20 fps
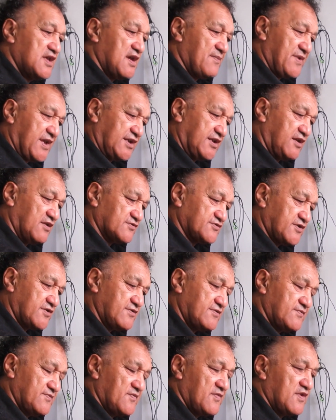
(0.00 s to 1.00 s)
a penny or
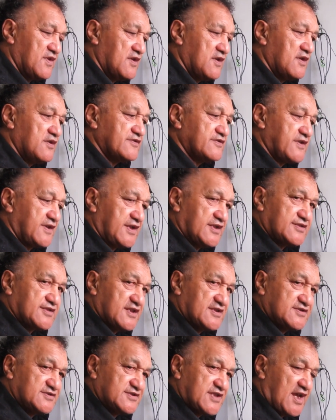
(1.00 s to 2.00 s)
two to get
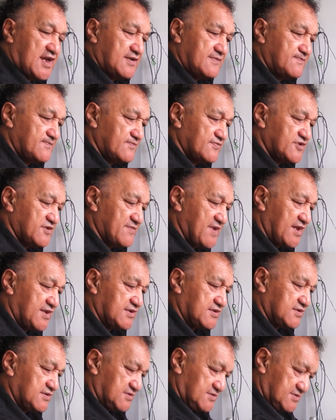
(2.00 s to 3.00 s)
this done, to make